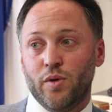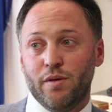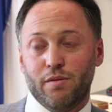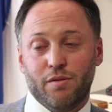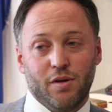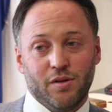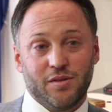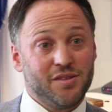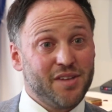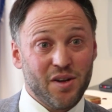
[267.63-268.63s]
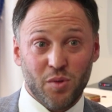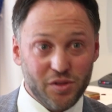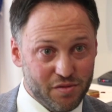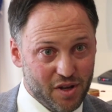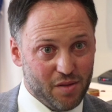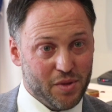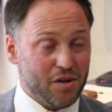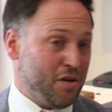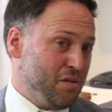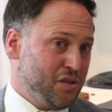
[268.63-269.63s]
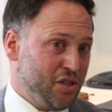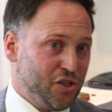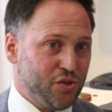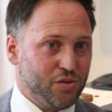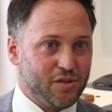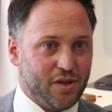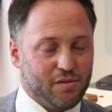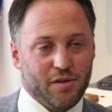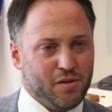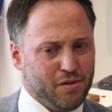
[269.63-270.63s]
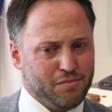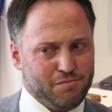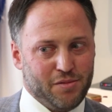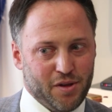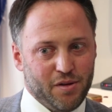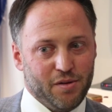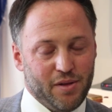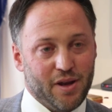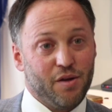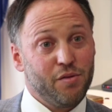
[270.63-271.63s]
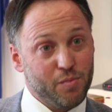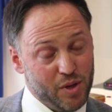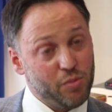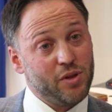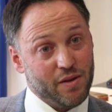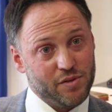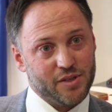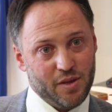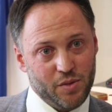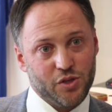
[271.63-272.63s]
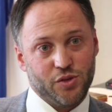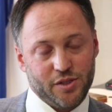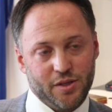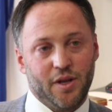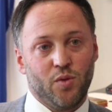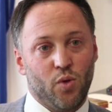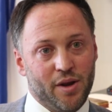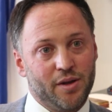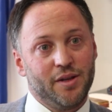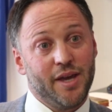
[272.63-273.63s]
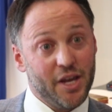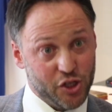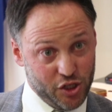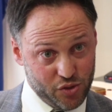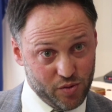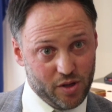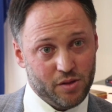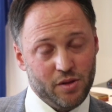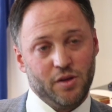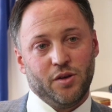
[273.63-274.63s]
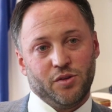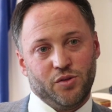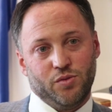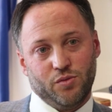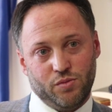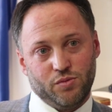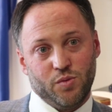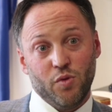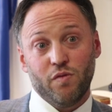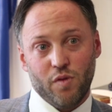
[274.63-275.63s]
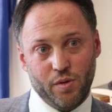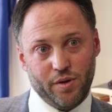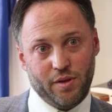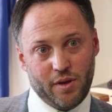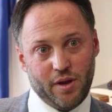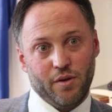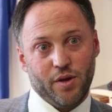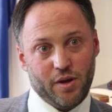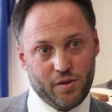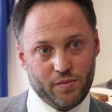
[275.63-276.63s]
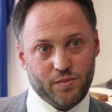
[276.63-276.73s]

with sustainable development. All these issues that other people have the same interest in and want to engage Israel to move forward in that area.